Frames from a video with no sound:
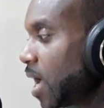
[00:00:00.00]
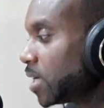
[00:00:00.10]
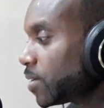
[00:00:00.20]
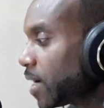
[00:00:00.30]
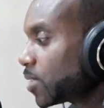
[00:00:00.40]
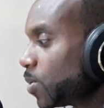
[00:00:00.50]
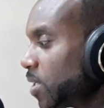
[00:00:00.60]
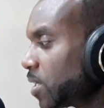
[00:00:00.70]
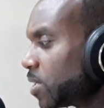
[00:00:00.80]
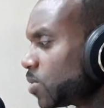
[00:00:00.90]
So I asked one of
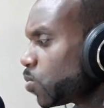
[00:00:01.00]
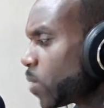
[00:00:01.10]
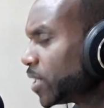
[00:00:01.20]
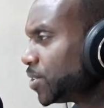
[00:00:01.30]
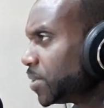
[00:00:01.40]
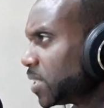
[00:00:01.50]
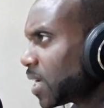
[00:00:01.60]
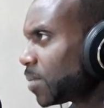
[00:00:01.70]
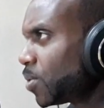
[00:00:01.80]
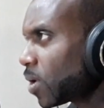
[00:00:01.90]
the girls, why is she reading
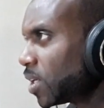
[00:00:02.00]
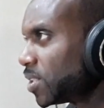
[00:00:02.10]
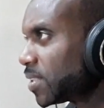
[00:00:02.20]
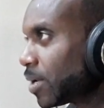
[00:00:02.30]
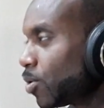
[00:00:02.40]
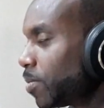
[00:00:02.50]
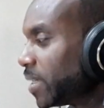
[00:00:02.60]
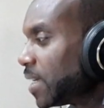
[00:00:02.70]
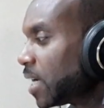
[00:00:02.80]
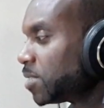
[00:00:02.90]
that book? And she said, oh, my
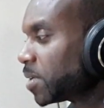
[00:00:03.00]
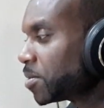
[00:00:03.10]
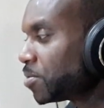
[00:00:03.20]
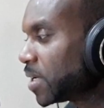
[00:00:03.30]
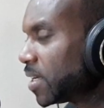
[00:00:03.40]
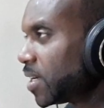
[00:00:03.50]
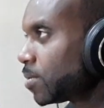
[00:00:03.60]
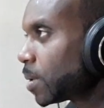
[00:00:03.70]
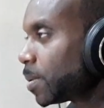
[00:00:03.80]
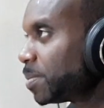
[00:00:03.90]
dad's making me read it,
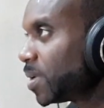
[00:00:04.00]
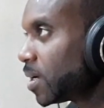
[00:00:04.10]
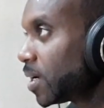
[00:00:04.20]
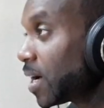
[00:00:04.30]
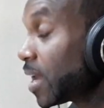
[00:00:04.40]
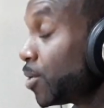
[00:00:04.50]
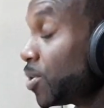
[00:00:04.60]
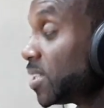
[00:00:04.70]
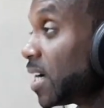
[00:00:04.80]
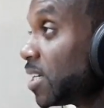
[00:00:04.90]
blah, blah, blah. And I know
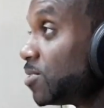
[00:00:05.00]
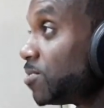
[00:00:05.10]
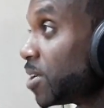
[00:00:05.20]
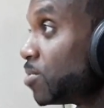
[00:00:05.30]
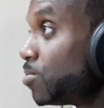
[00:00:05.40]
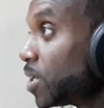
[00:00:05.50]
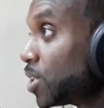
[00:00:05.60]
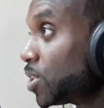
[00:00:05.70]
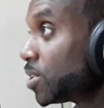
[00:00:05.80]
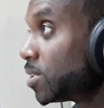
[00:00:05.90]
her dad is very
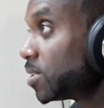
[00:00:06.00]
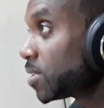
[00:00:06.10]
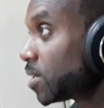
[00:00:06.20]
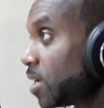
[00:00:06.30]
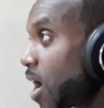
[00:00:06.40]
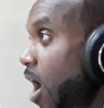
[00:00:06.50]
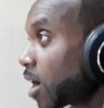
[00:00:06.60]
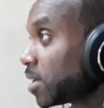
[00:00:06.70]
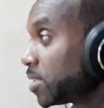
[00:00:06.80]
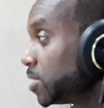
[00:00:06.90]
rich.
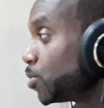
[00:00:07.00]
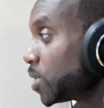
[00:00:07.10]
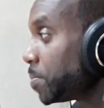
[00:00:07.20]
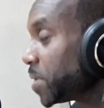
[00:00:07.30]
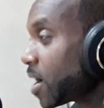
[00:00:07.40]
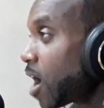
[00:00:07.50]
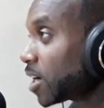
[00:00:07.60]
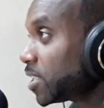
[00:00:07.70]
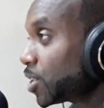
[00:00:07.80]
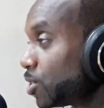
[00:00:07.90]
He owned a big
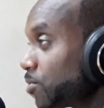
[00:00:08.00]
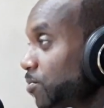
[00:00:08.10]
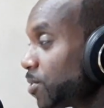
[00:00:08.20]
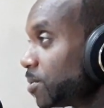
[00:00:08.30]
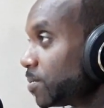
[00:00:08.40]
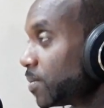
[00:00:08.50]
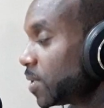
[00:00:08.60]
architectural firm.